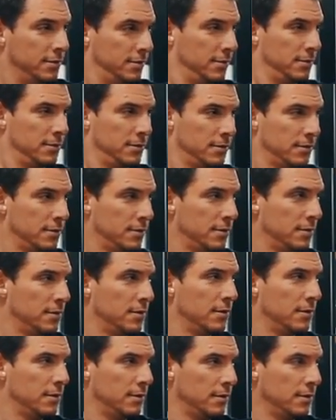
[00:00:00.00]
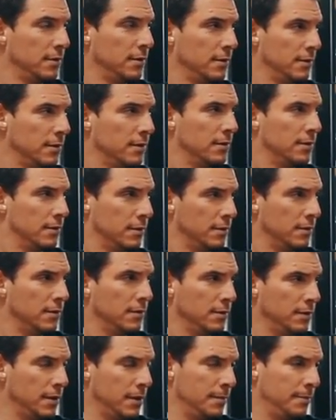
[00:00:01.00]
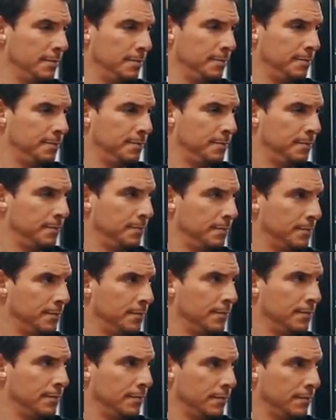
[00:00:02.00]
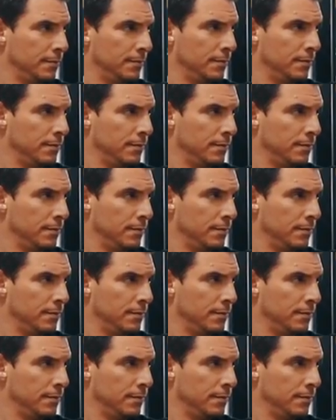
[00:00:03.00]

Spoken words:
(not speaking)